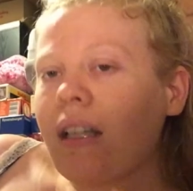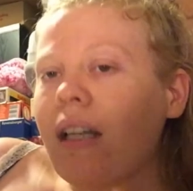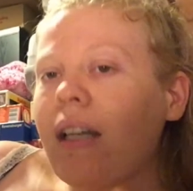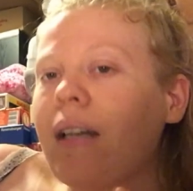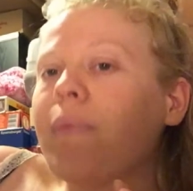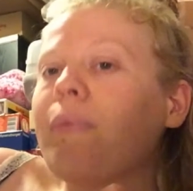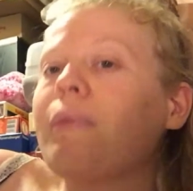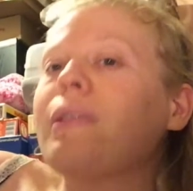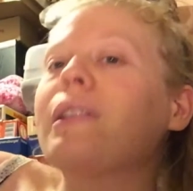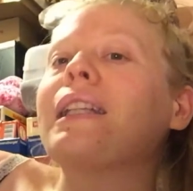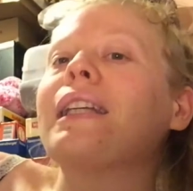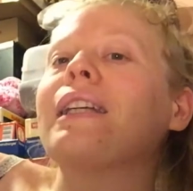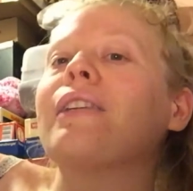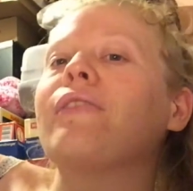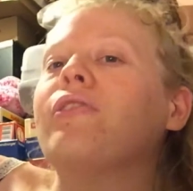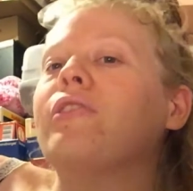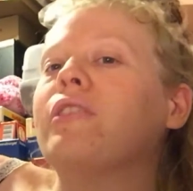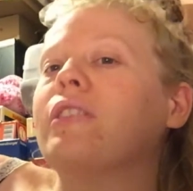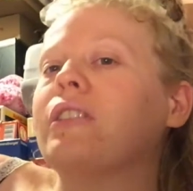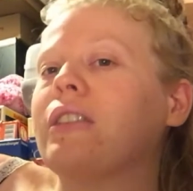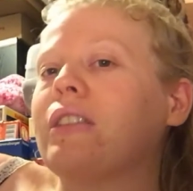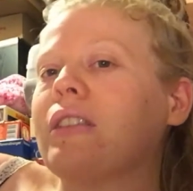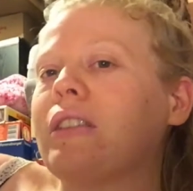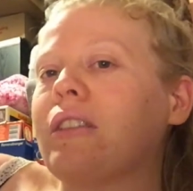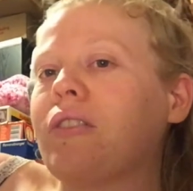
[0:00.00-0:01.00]
I'm looking
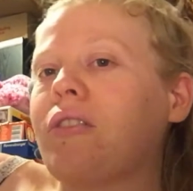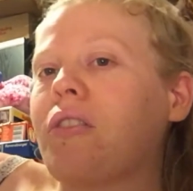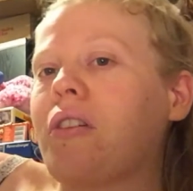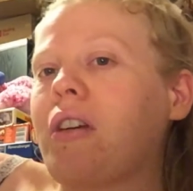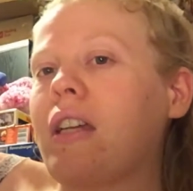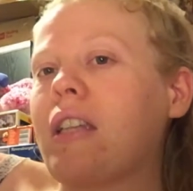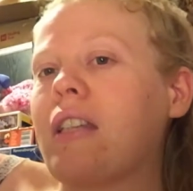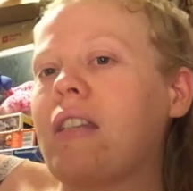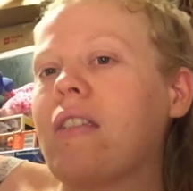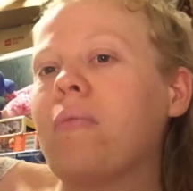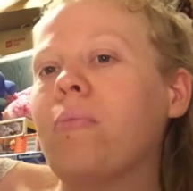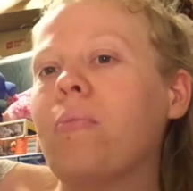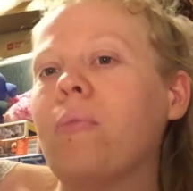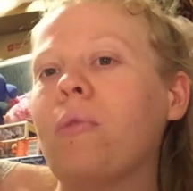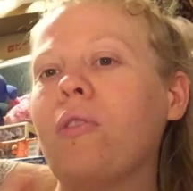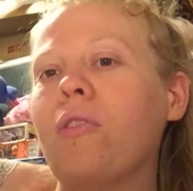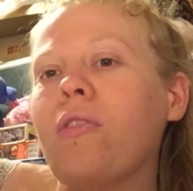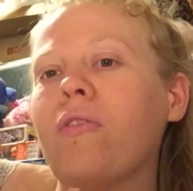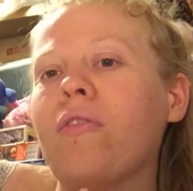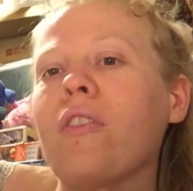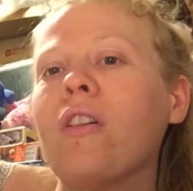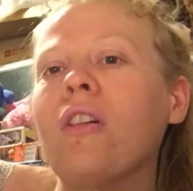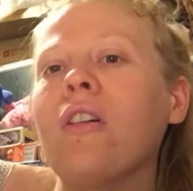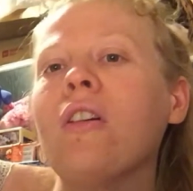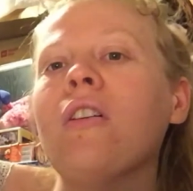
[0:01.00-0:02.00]
forwards to trying to move